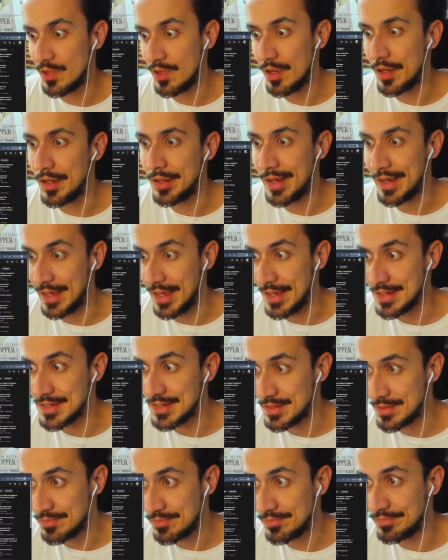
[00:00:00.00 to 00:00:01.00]
I
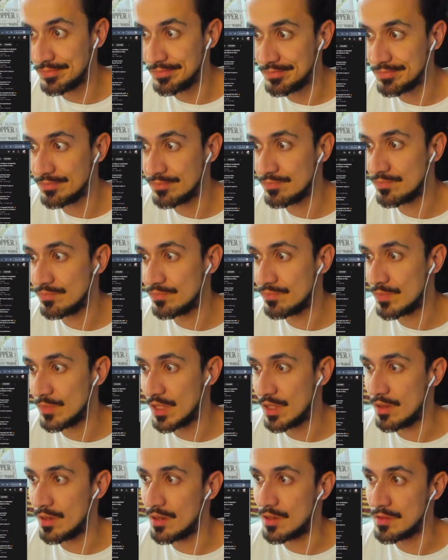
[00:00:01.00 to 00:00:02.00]
guess
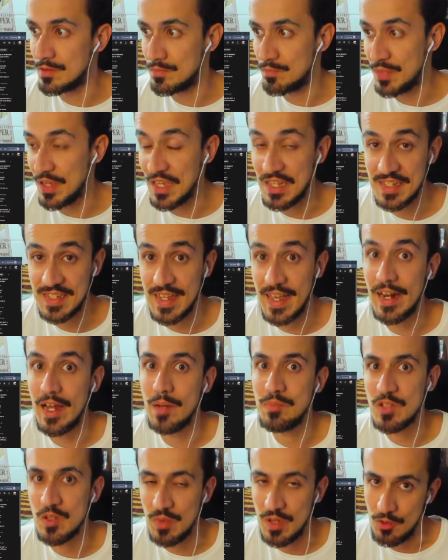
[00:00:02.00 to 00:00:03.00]
being set
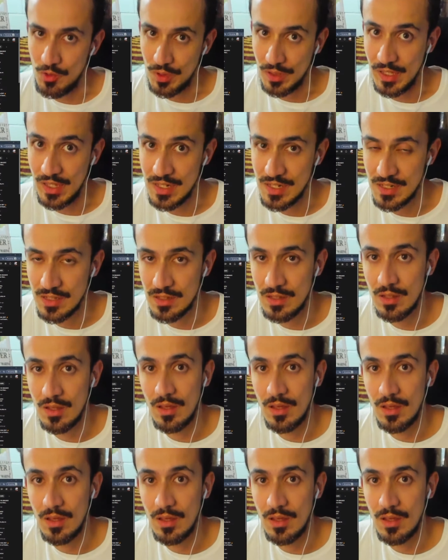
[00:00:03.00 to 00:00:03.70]
up to be released